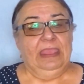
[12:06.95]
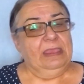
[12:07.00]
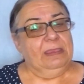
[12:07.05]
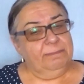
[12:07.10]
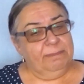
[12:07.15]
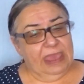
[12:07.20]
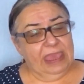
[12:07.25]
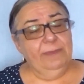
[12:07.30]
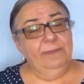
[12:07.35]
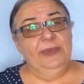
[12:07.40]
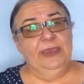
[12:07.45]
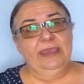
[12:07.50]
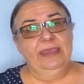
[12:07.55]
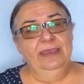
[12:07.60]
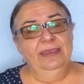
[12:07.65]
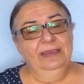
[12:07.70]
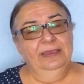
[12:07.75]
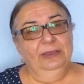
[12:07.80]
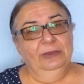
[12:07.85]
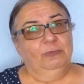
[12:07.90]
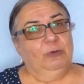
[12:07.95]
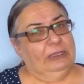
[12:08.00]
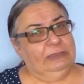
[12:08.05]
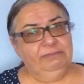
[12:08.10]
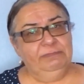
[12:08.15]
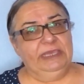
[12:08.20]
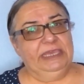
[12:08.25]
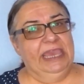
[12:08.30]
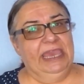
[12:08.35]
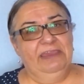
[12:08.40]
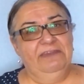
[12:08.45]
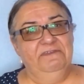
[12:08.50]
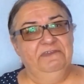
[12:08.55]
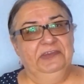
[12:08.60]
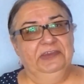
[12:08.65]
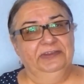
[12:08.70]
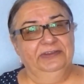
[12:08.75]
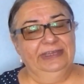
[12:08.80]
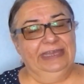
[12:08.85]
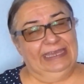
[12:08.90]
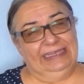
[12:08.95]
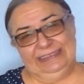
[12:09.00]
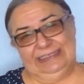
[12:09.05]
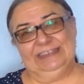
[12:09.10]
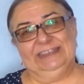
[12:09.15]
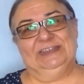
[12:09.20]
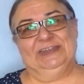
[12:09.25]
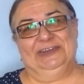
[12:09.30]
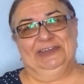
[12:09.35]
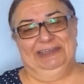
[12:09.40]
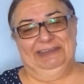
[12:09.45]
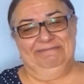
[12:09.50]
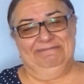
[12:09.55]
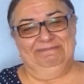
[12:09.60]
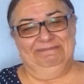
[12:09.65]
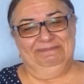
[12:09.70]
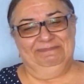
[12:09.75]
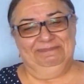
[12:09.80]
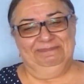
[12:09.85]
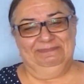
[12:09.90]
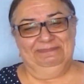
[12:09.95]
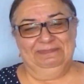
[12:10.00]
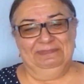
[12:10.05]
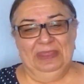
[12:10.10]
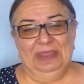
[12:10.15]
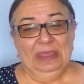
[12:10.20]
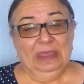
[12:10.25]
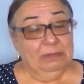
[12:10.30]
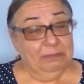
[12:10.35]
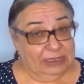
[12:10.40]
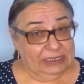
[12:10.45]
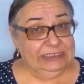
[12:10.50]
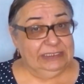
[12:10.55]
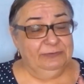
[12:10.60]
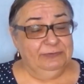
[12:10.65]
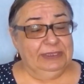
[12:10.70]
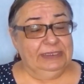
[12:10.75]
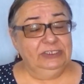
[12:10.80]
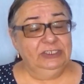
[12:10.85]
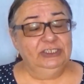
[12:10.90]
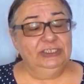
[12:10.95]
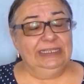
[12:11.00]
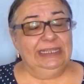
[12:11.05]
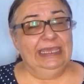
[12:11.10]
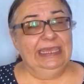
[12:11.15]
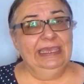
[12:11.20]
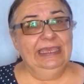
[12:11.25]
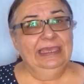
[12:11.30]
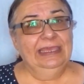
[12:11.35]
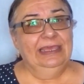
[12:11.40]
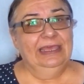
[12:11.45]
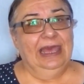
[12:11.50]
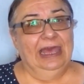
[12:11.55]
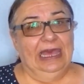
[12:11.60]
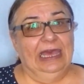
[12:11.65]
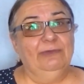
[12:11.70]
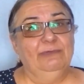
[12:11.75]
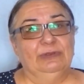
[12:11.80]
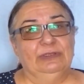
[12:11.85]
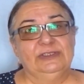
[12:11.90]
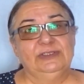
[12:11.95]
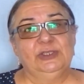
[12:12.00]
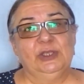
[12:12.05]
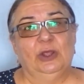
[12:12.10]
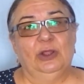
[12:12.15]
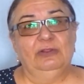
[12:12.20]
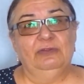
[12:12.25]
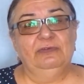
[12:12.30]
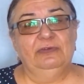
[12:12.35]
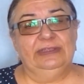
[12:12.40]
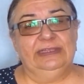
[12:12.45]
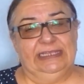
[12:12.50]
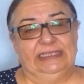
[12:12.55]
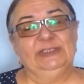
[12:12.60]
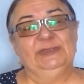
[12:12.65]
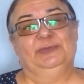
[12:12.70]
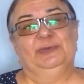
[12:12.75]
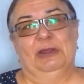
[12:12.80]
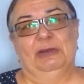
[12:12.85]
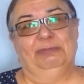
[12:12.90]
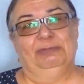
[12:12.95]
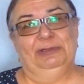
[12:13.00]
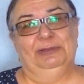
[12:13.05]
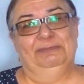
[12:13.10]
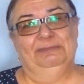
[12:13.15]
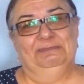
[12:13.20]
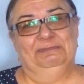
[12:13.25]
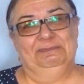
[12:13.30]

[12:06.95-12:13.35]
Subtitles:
Maybe one behavior at a time, but eventually I will solve this problem.